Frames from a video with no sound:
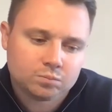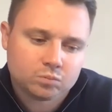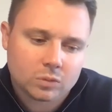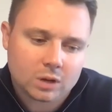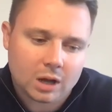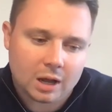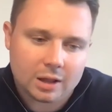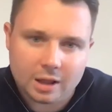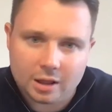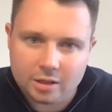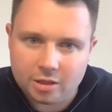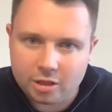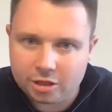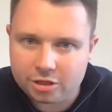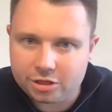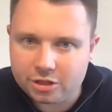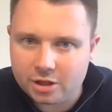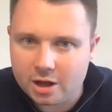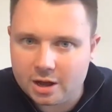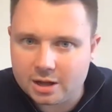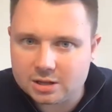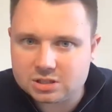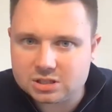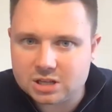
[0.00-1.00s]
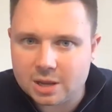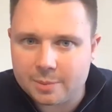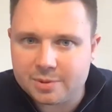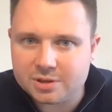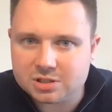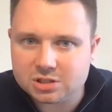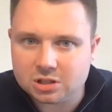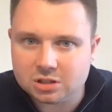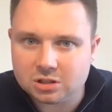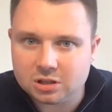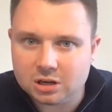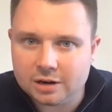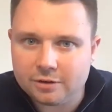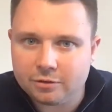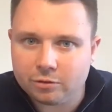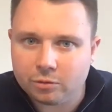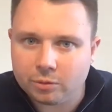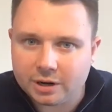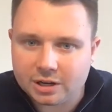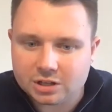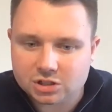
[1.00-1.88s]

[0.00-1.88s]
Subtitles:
And then the 3rd step is the delivery.